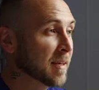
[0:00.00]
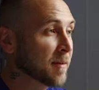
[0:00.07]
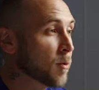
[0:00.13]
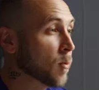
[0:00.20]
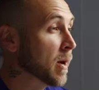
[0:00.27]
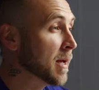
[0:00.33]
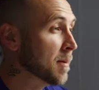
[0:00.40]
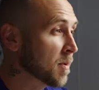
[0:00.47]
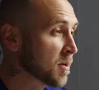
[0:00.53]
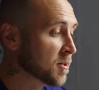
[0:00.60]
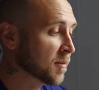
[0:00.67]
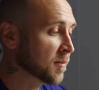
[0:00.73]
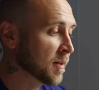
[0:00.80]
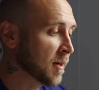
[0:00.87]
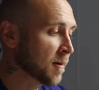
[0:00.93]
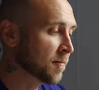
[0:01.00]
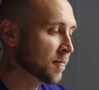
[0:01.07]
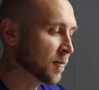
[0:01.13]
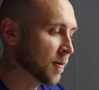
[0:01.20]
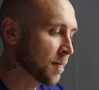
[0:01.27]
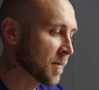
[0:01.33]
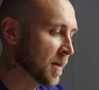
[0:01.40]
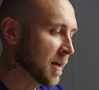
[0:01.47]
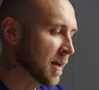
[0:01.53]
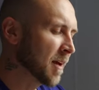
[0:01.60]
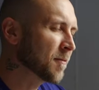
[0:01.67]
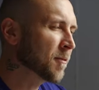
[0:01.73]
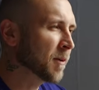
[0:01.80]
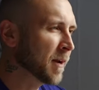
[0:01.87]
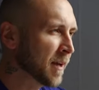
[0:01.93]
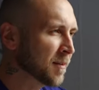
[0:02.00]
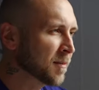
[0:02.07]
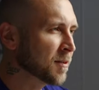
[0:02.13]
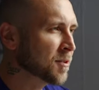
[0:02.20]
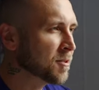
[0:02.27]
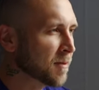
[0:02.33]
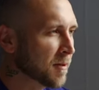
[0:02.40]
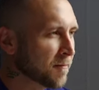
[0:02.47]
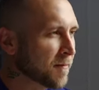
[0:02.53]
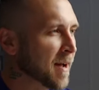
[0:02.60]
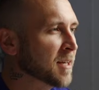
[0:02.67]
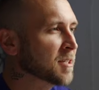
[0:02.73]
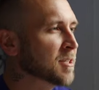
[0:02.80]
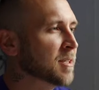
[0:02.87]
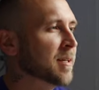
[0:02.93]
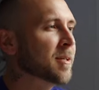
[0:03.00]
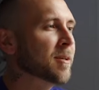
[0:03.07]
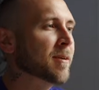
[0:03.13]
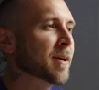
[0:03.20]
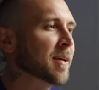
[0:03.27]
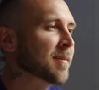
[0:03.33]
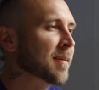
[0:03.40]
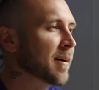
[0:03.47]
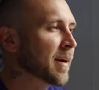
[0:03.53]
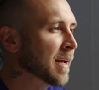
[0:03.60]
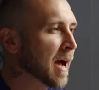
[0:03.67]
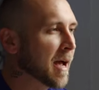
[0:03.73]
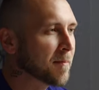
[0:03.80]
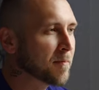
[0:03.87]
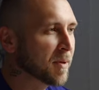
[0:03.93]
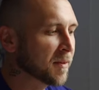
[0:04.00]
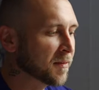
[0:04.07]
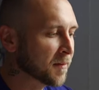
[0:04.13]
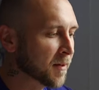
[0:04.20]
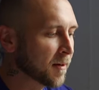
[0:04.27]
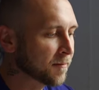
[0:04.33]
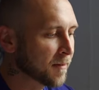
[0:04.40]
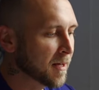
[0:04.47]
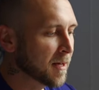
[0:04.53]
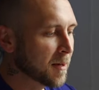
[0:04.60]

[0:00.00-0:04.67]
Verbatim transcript: give away a bunch of stuff. So if you're into street fashion and you're into like hypebeast stuff,